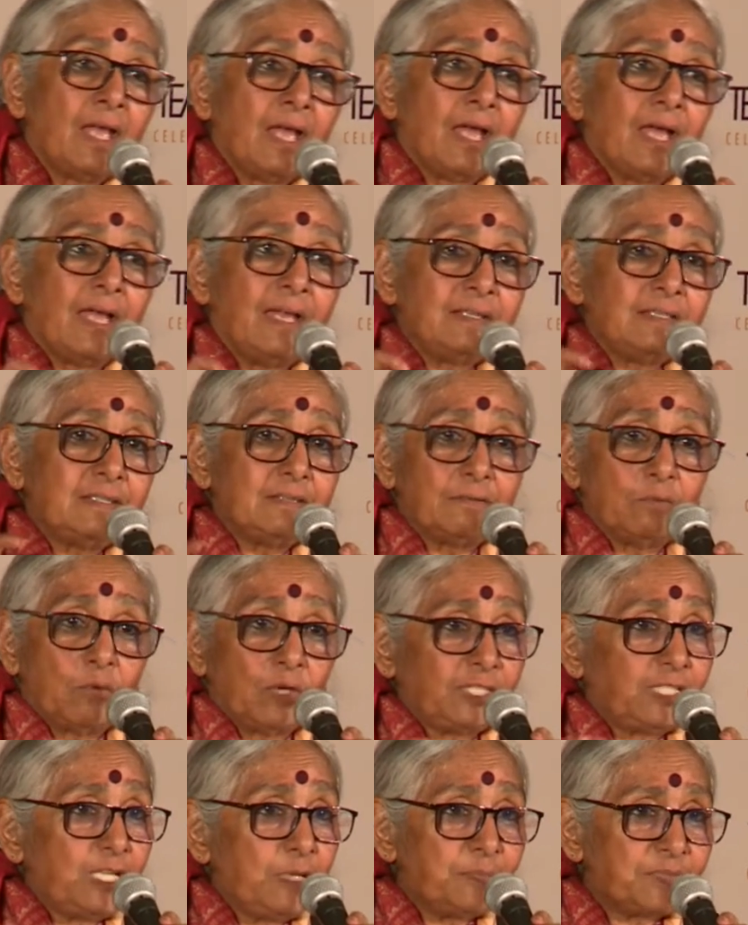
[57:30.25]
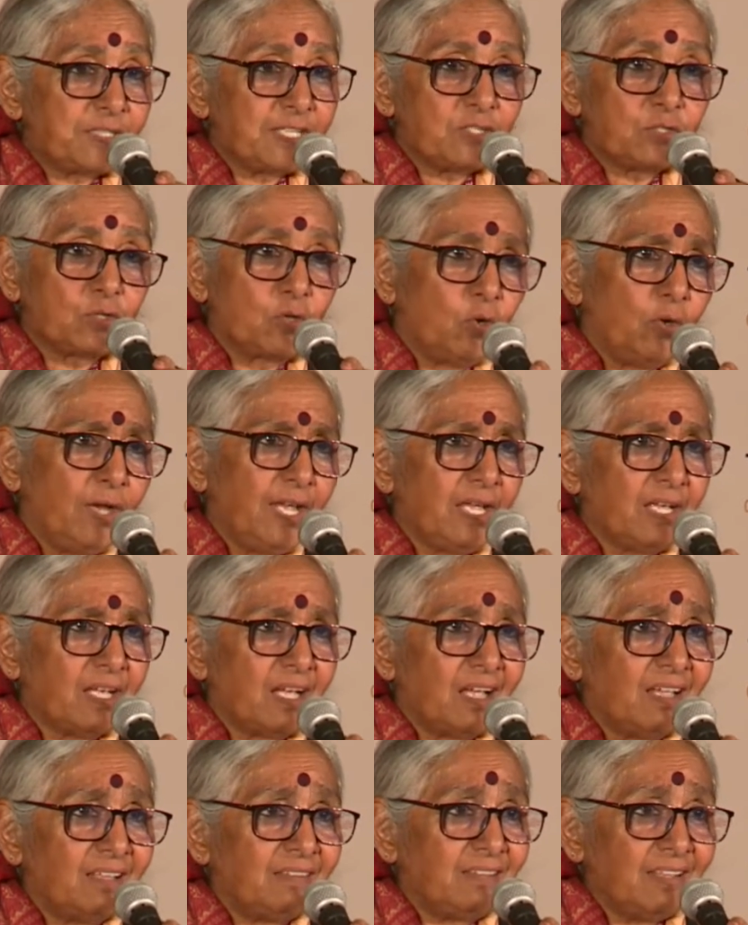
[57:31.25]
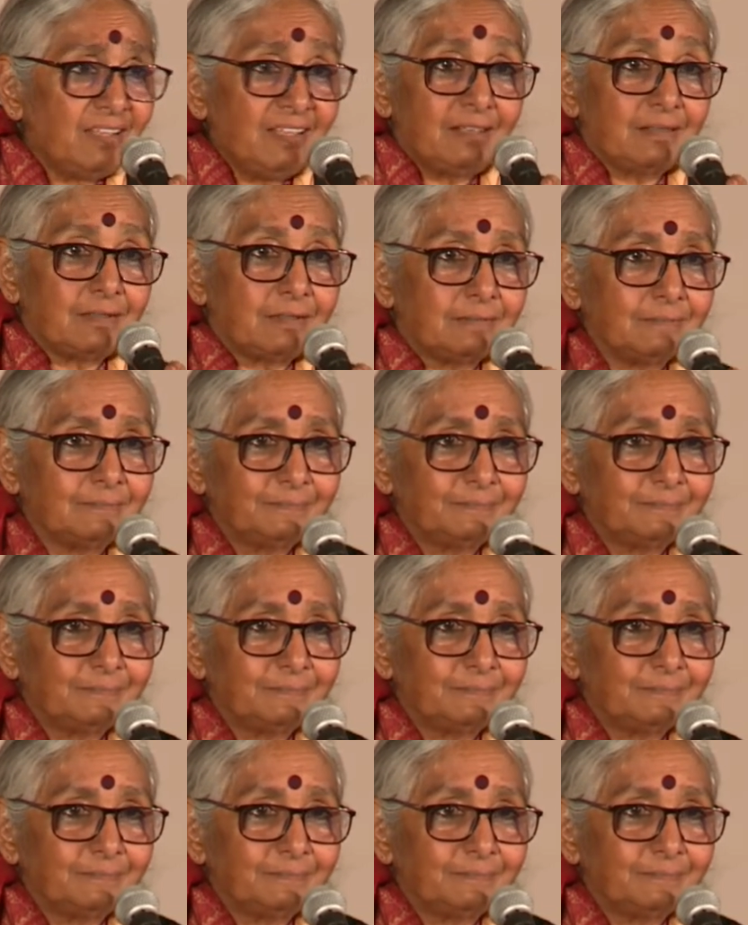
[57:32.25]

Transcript: And what keeps us going, I think,